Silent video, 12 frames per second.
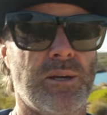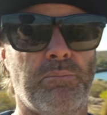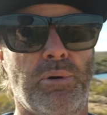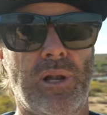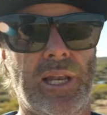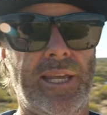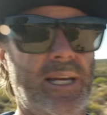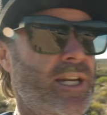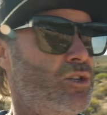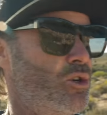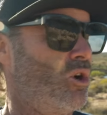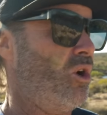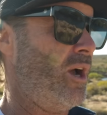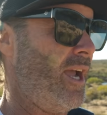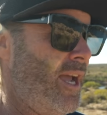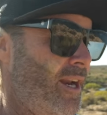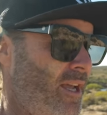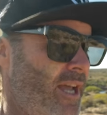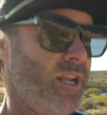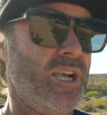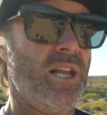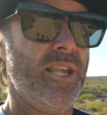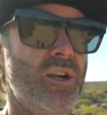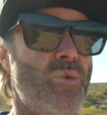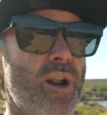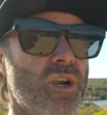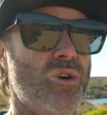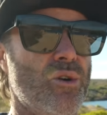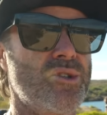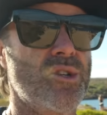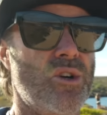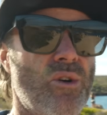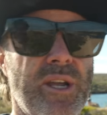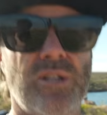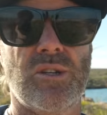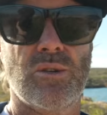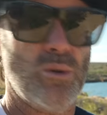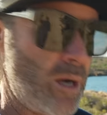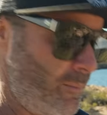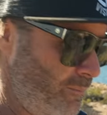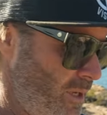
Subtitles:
completely dry and a clean run across the creek to